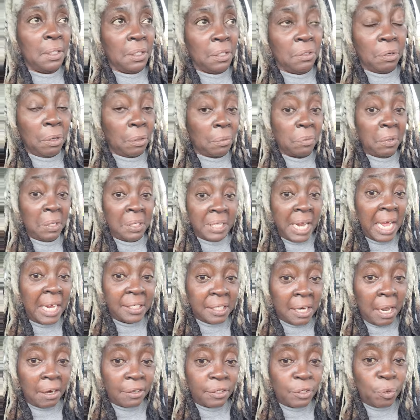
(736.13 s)
You're going to run that
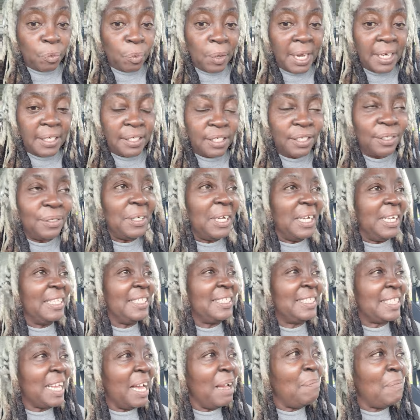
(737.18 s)
doctor away too?
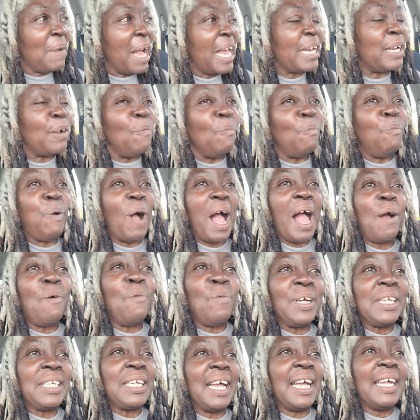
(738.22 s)
Somebody, why
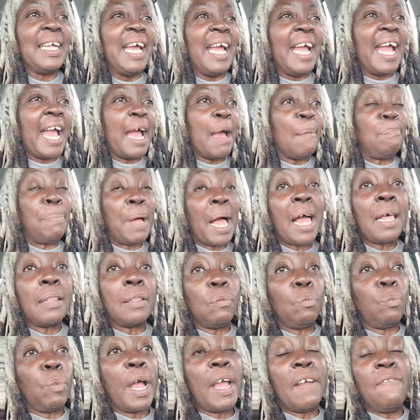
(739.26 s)
would they? And by
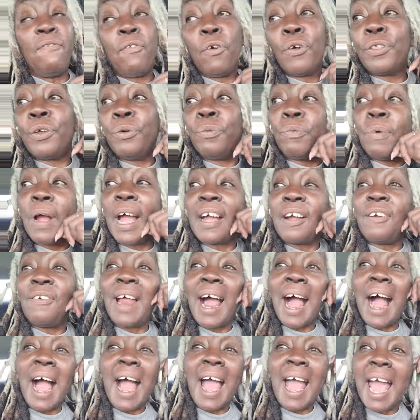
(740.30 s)
the way, for the record,
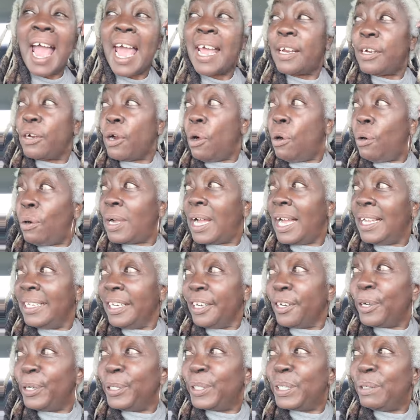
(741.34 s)
I had an all kind.
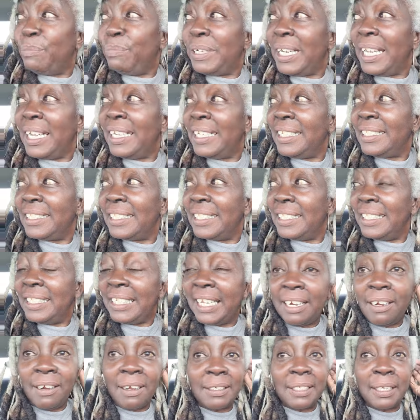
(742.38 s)
There goes the planes.
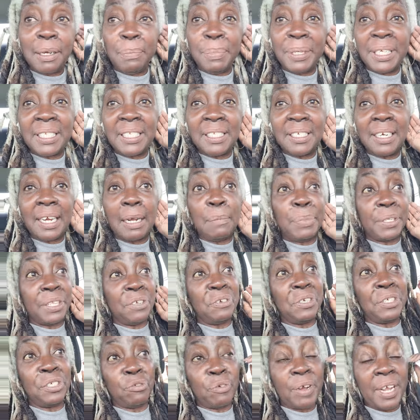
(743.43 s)
They're, they're busy today, but
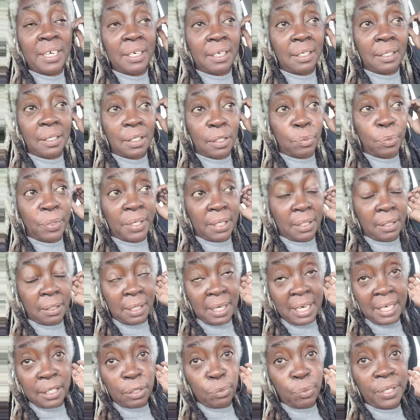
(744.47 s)
they're in training this week,
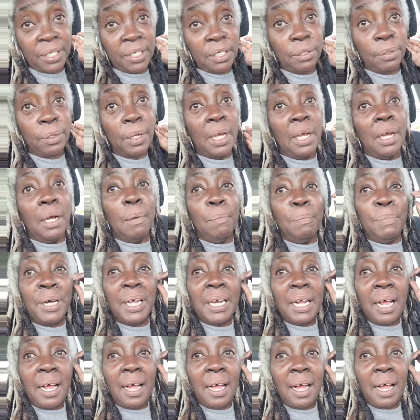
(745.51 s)
next week too.
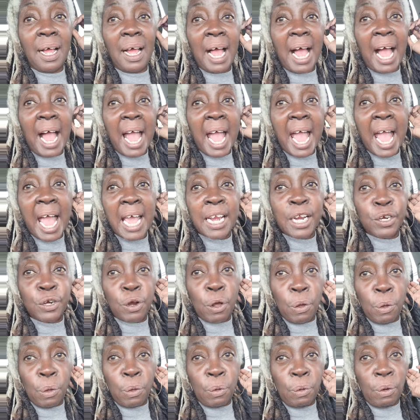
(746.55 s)
But uh, I had an
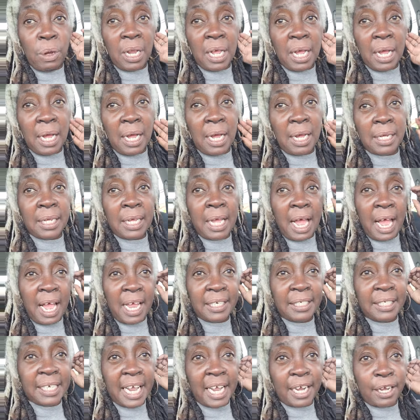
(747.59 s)
old uh,
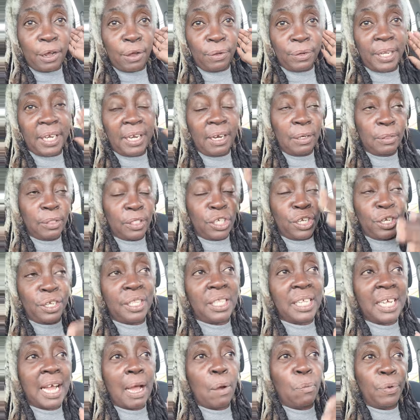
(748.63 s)
contact on there. It's a good
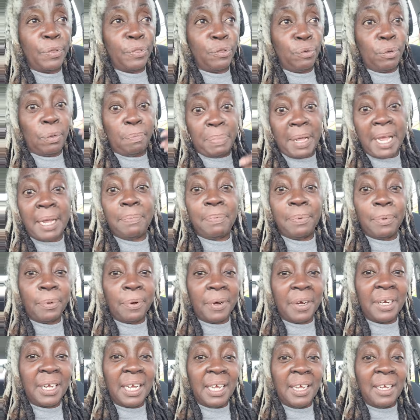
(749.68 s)
thing I went through the
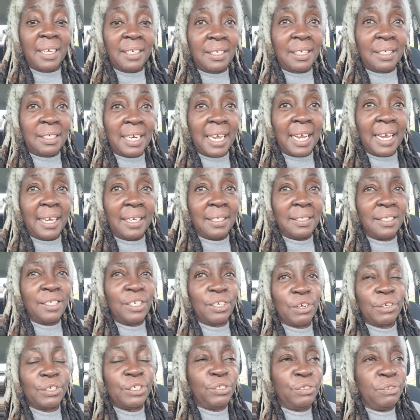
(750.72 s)
paperwork today. You
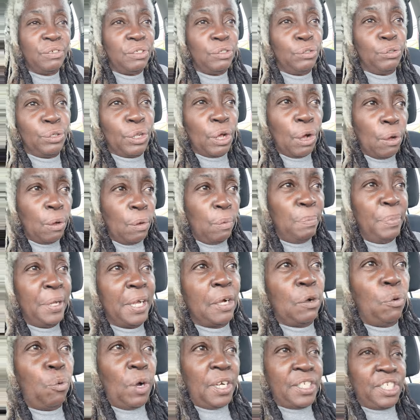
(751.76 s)
know, you do the whole big
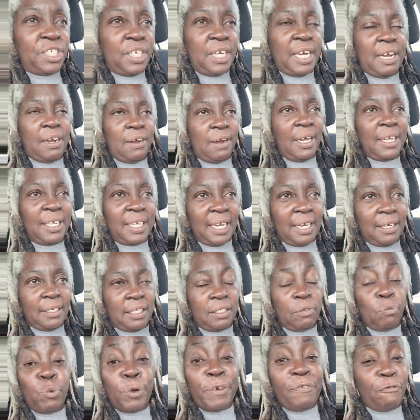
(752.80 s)
questionnaire again,
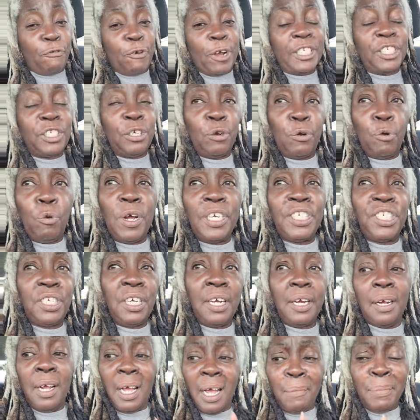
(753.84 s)
refreshing the
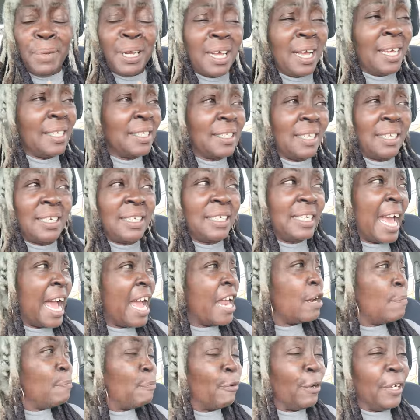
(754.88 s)
questionnaire because of the
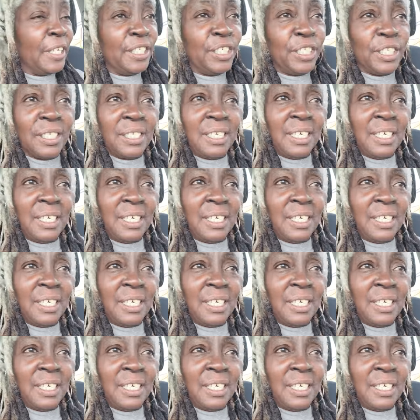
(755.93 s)
data breaches.